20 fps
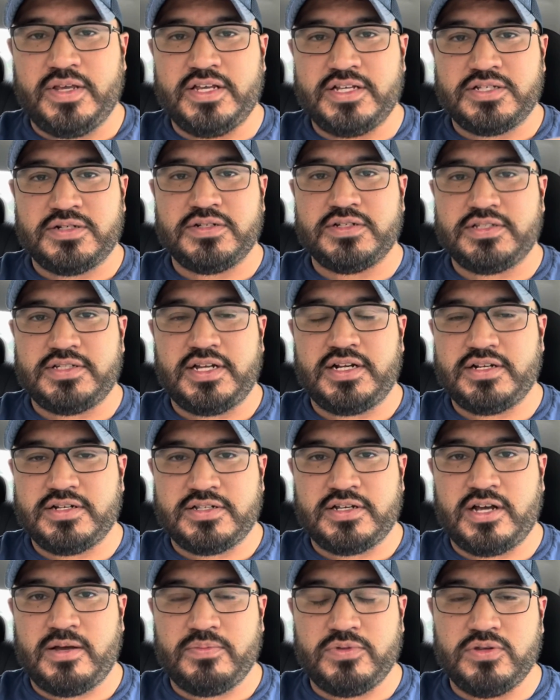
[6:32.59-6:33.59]
Eastern Standard
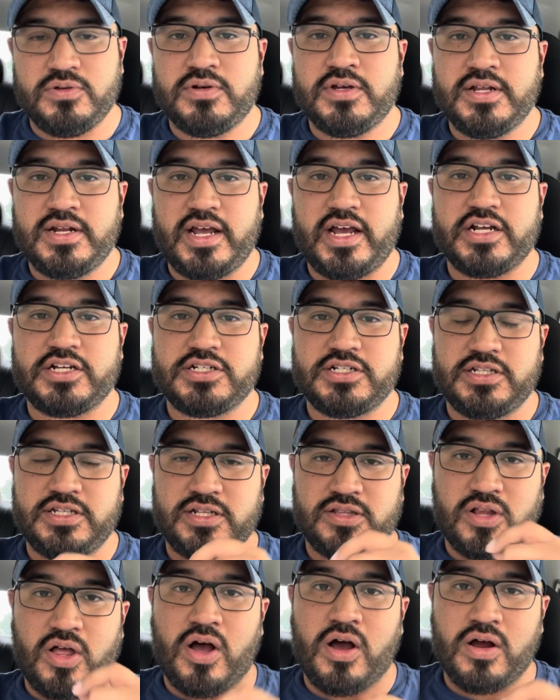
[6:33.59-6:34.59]
Time, you can
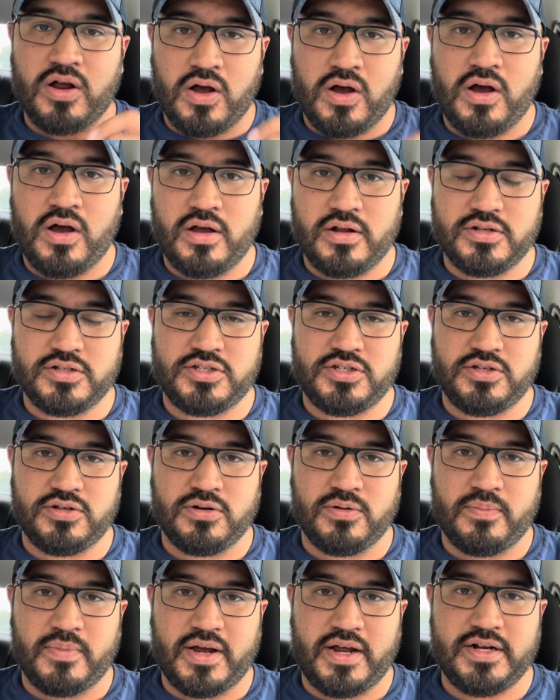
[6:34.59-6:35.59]
actually log on to
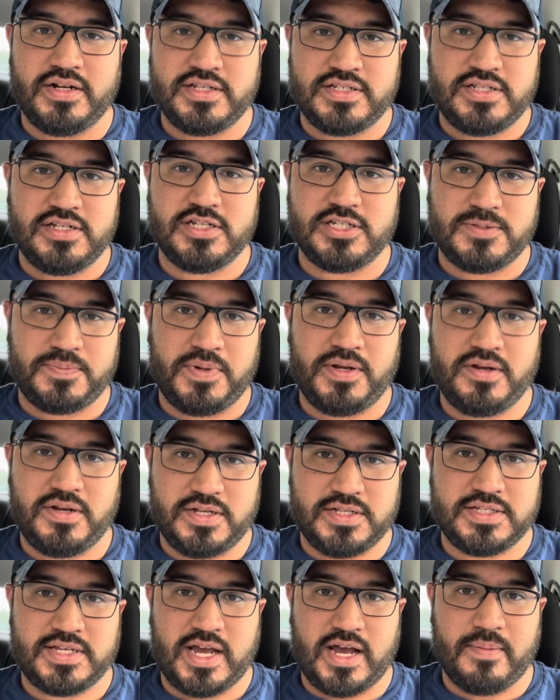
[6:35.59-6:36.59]
your My Disney
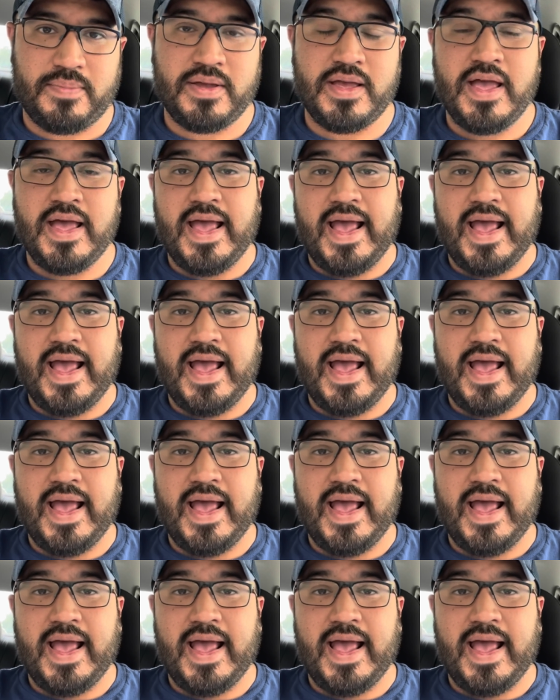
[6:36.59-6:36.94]
Experience app